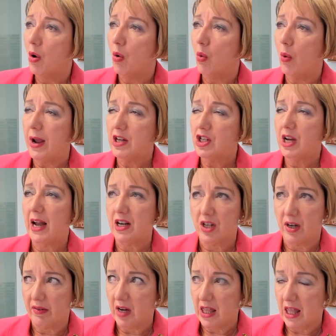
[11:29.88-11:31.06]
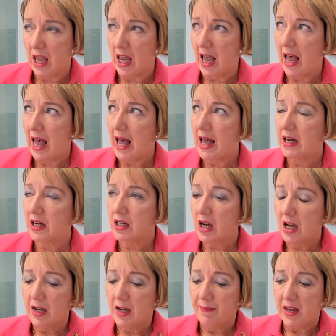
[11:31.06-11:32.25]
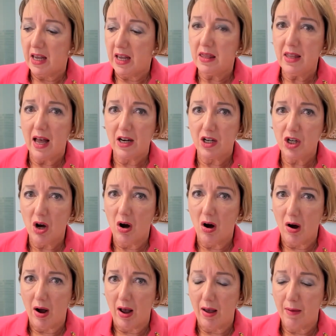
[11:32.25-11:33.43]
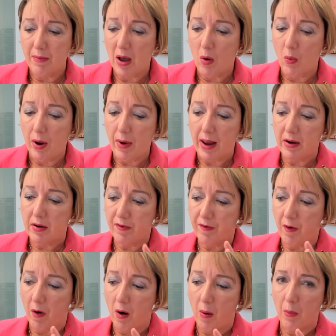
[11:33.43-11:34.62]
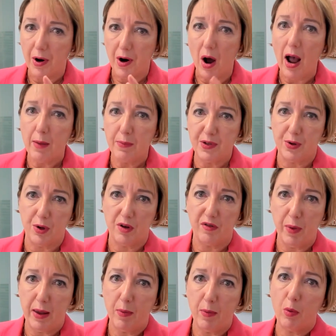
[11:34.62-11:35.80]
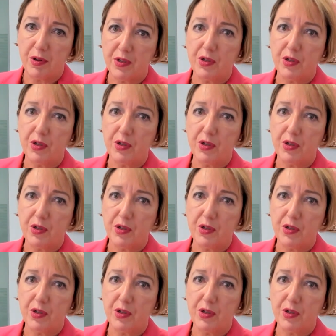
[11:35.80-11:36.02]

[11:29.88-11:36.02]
we changed everything. And in that time, we went from what I observed people with